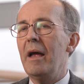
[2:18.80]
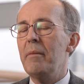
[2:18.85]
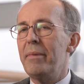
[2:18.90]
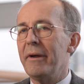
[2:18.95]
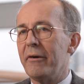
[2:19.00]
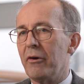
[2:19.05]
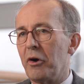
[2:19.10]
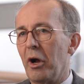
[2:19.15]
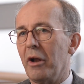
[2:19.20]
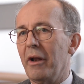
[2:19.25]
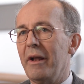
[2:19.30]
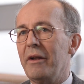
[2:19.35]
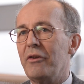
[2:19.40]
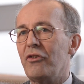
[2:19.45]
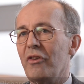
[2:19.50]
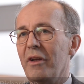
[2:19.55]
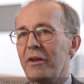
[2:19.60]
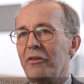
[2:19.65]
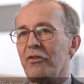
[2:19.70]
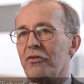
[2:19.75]
Imperial
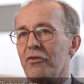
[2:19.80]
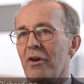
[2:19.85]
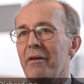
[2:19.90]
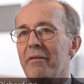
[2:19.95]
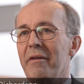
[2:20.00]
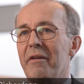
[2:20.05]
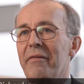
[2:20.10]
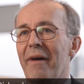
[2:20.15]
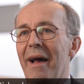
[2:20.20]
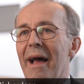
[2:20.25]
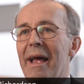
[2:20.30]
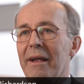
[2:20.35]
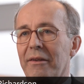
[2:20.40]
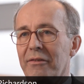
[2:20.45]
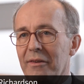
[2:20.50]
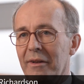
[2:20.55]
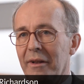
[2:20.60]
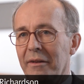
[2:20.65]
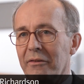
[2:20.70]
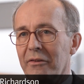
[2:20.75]
College is striving for
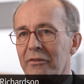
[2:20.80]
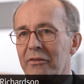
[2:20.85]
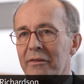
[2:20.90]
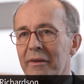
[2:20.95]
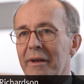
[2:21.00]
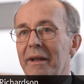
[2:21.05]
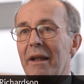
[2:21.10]
excellence